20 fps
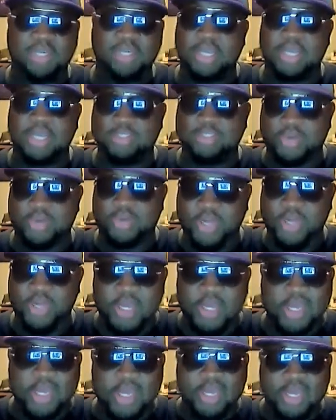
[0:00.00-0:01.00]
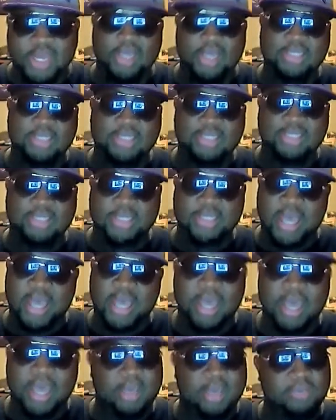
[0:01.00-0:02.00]
ashtray, and he sees a
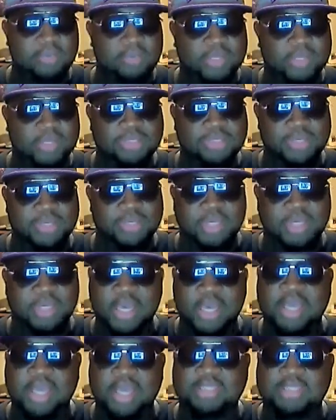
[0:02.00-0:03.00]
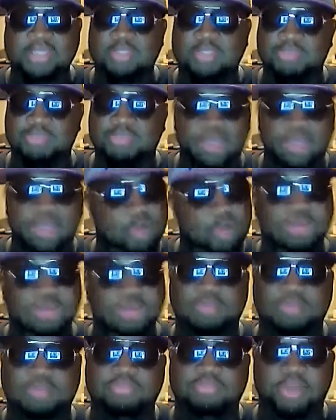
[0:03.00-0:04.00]
guy with his fucking head split open,
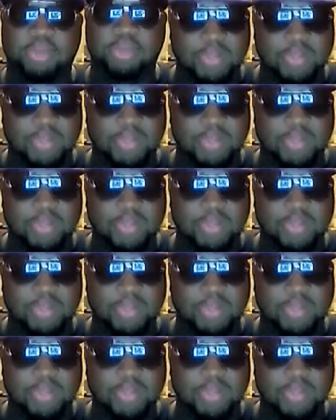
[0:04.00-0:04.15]
pretty